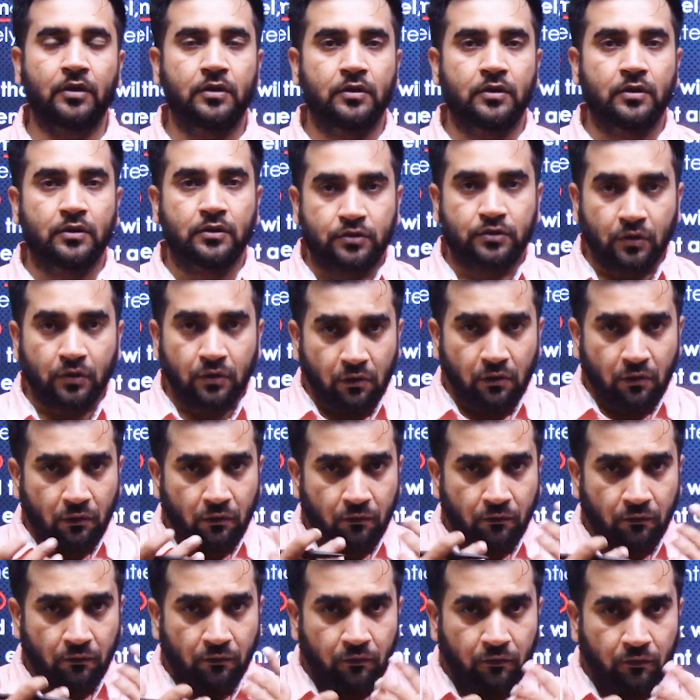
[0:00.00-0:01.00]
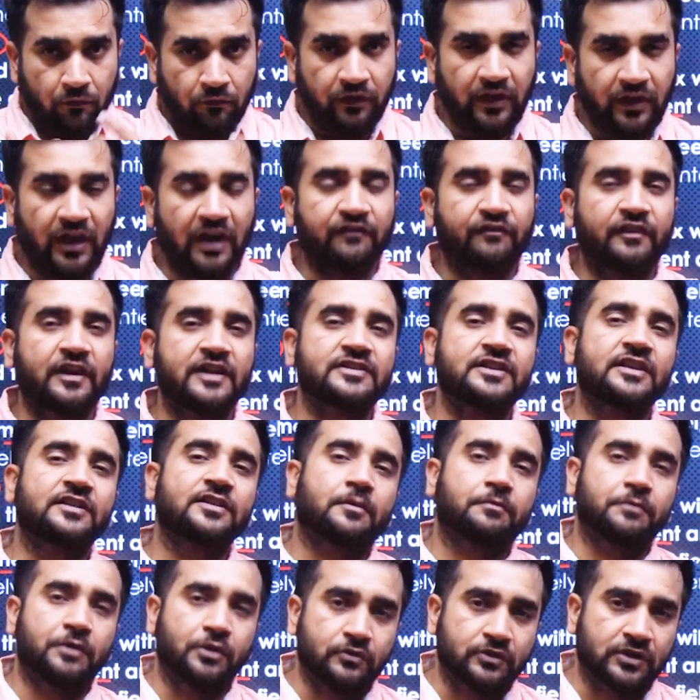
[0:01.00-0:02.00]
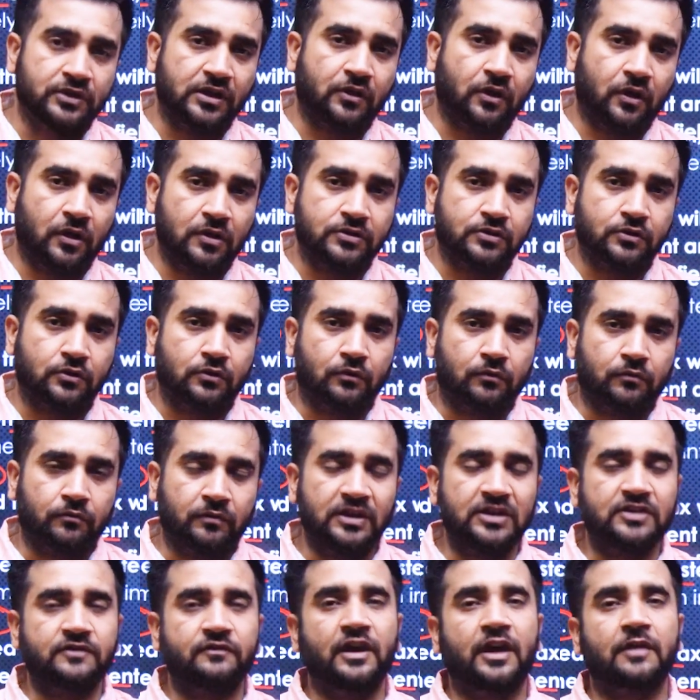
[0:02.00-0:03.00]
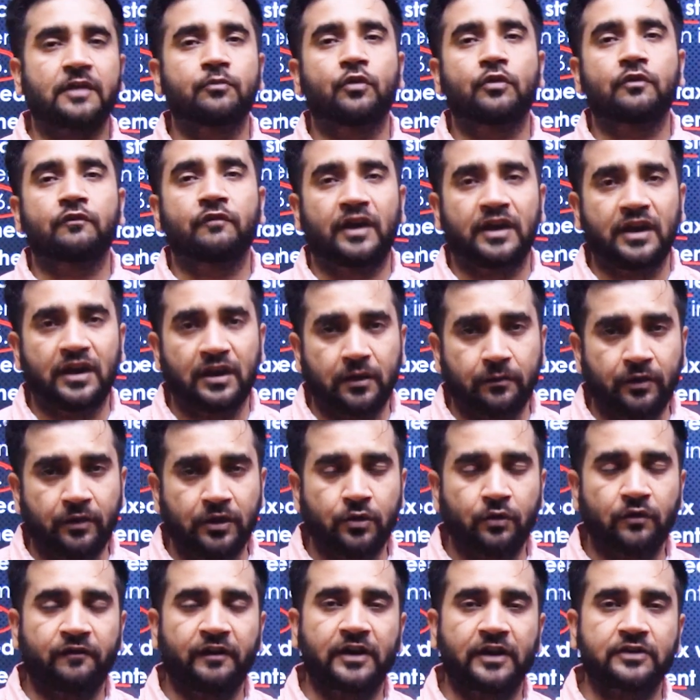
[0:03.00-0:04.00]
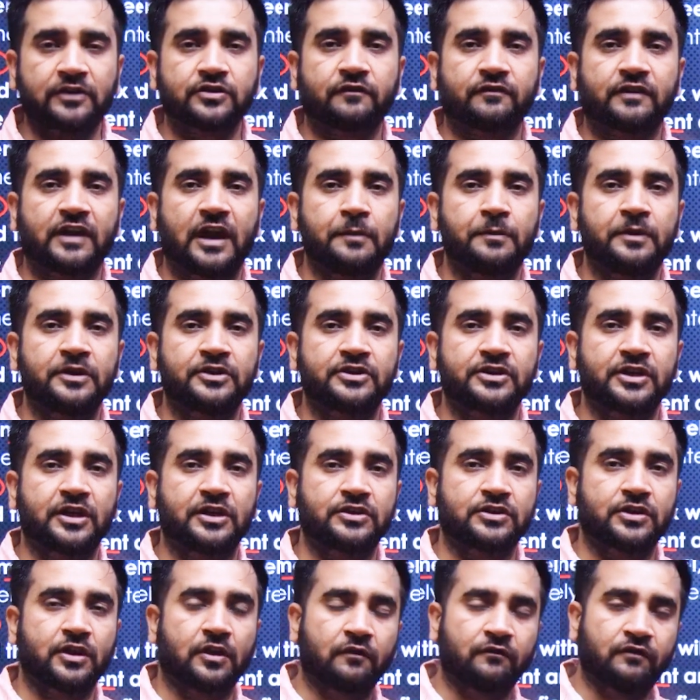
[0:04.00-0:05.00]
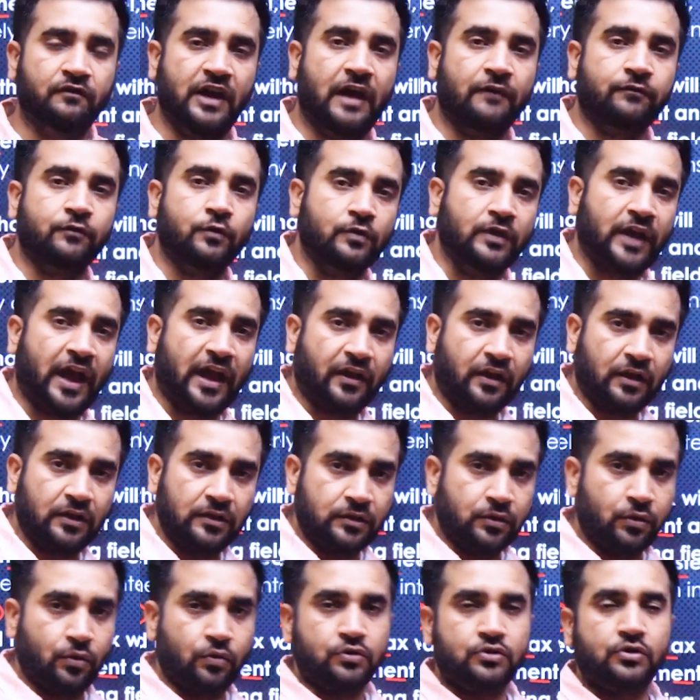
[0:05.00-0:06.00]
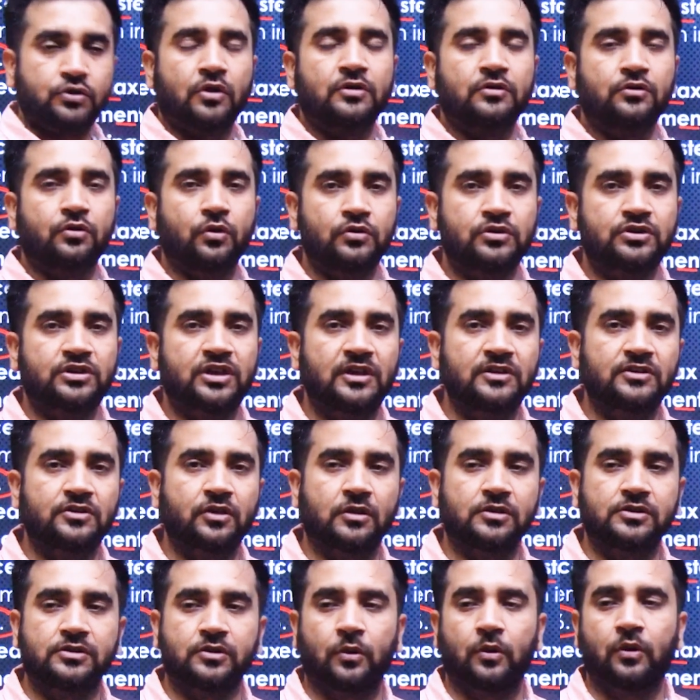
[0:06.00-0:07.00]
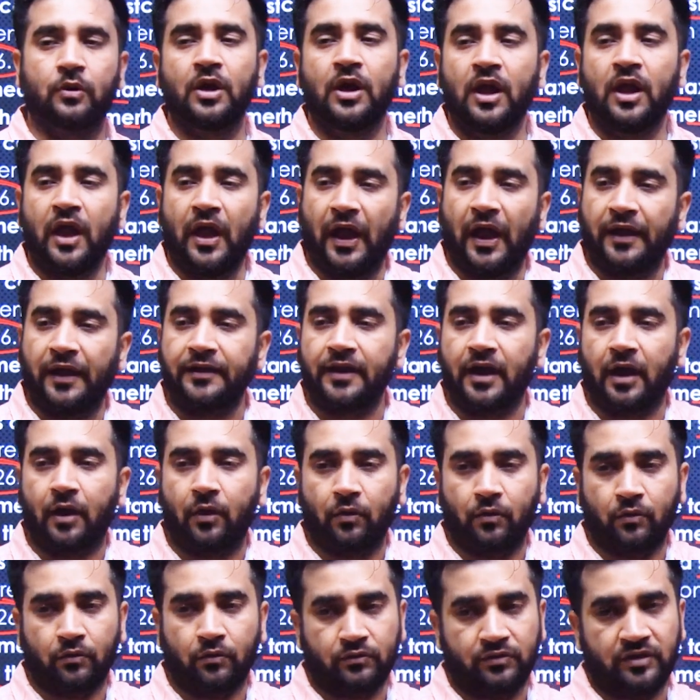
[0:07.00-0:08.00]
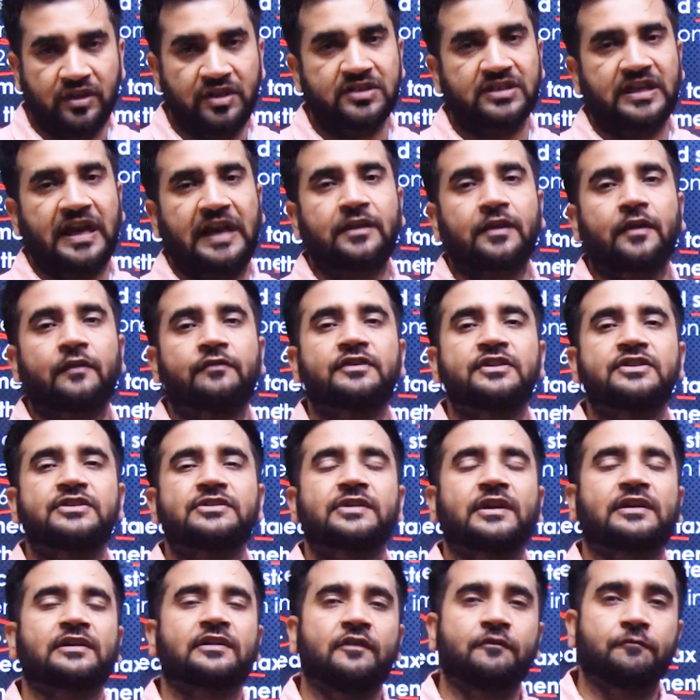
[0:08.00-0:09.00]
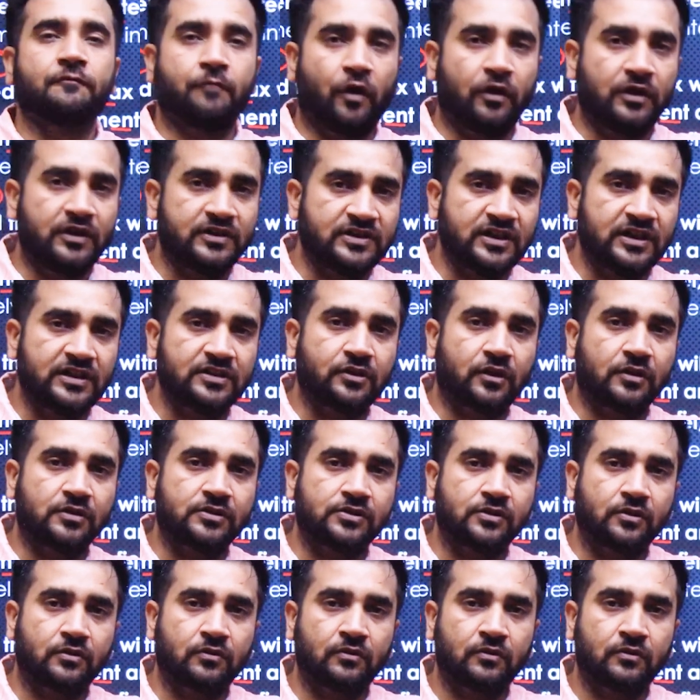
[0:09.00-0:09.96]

So we are facing the music also, means we are more vulnerable to effects of climate change. We have to tackle those things also. And now these kind of restrictive policies also,